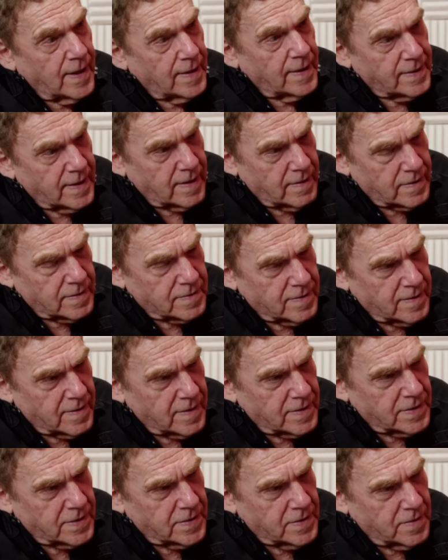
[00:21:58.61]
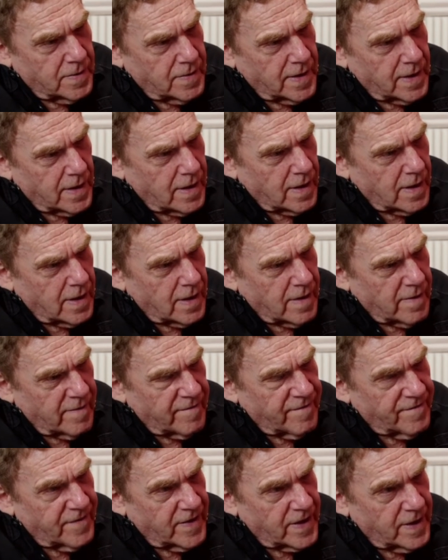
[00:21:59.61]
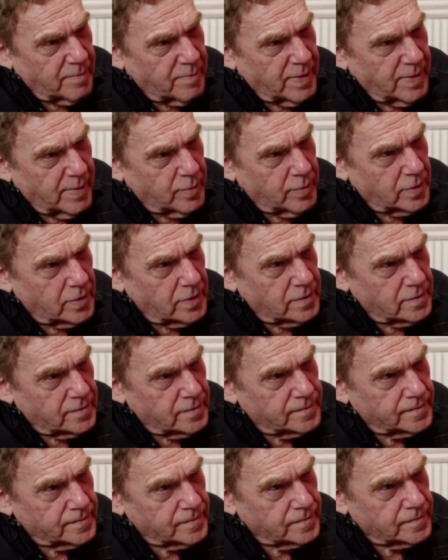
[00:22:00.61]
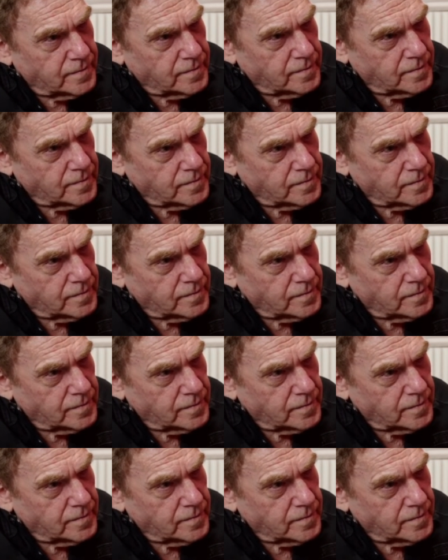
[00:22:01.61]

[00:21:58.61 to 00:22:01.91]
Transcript: That was when I was doing Funny People. Mm-hmm.